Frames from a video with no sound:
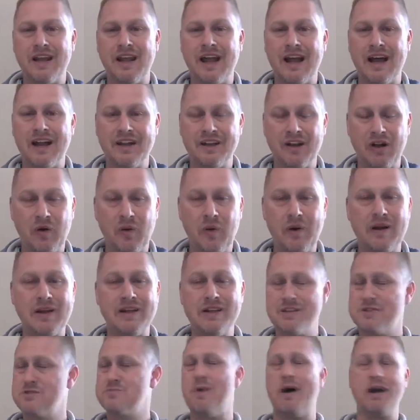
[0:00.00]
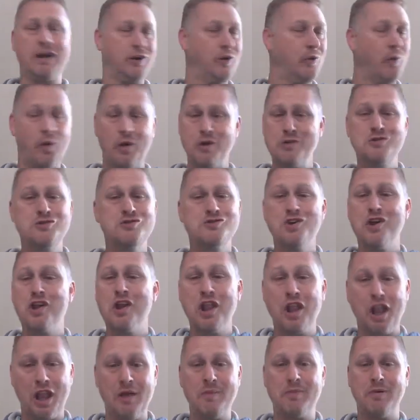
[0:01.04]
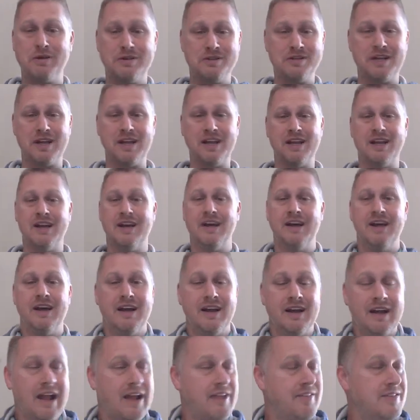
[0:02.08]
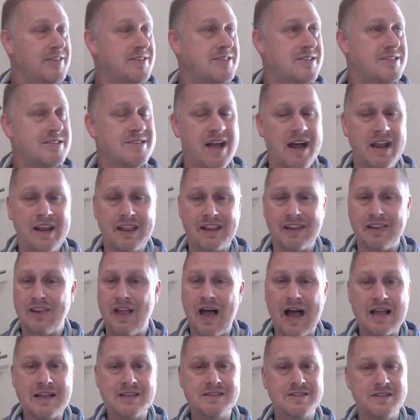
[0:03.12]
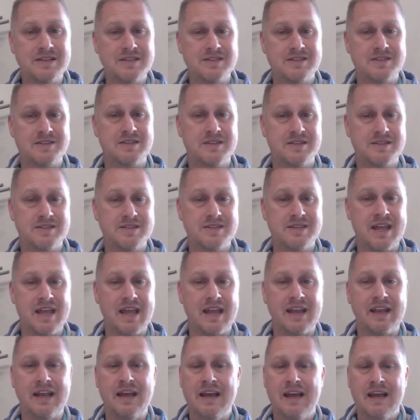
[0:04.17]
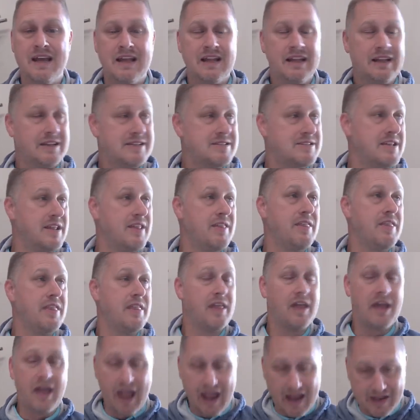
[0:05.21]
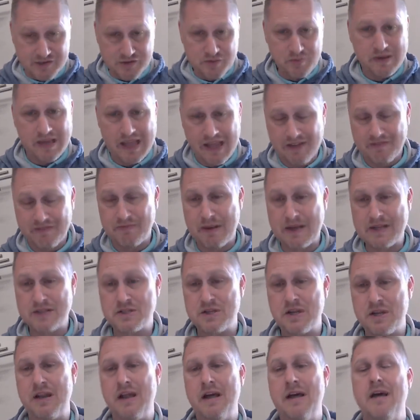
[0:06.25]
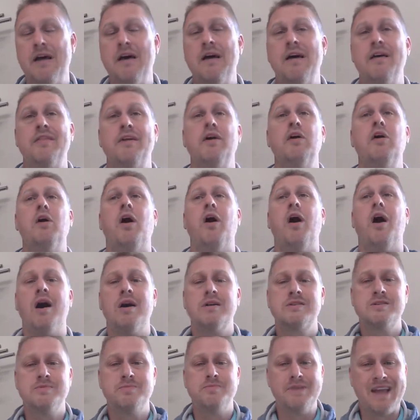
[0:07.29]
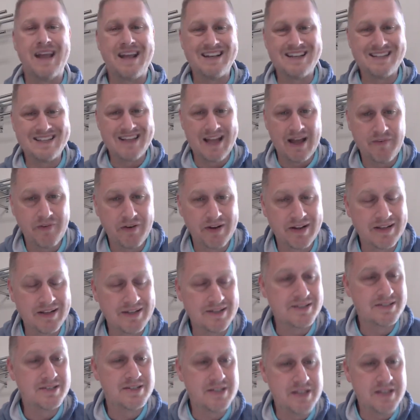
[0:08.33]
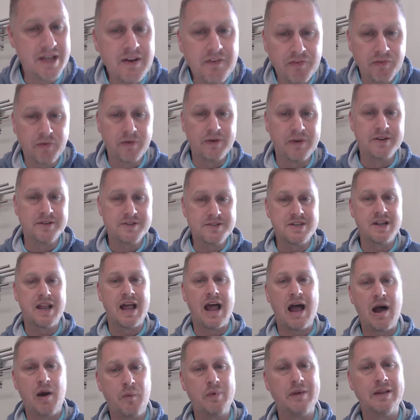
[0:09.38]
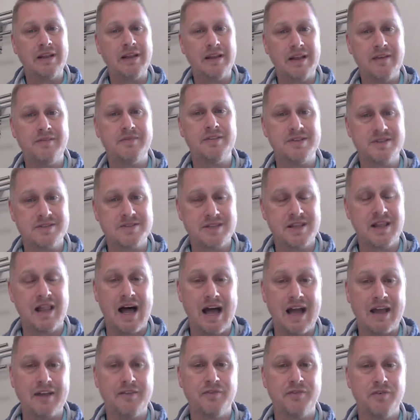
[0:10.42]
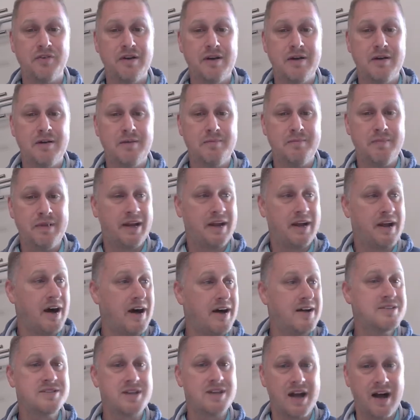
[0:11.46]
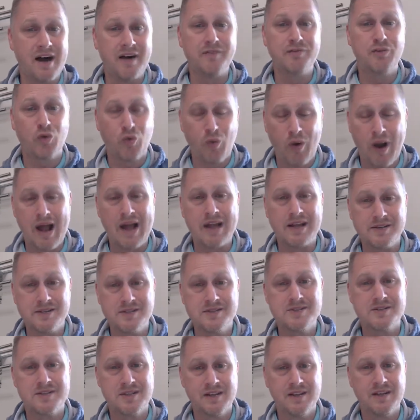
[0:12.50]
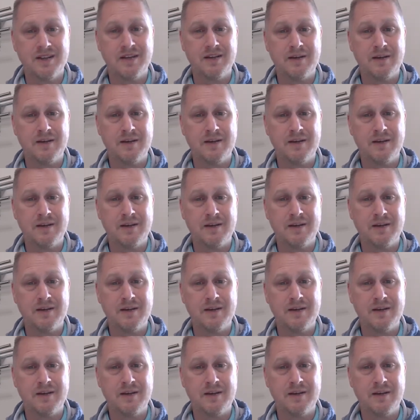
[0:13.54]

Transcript: And you know what? It's my Christian liberty. Okay, this is not a license to sin. Listen, as we have mentioned, there ought to be a definite difference in how we live this life because of Christ.